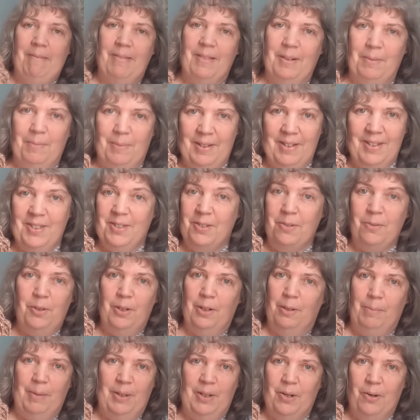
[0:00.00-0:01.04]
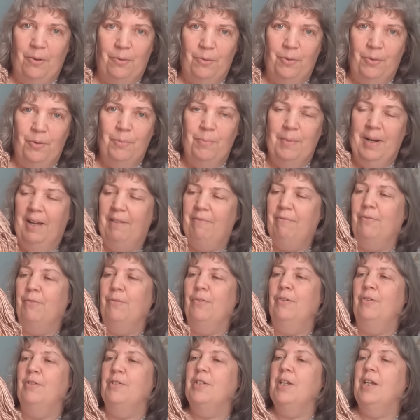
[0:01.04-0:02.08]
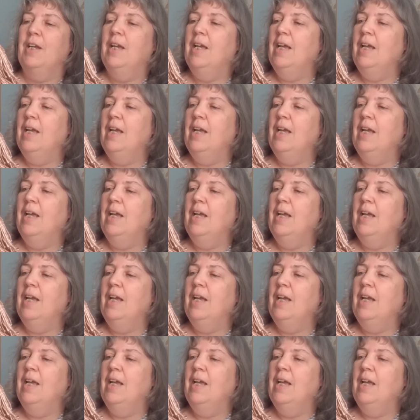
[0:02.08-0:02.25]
There'll be no room left for us.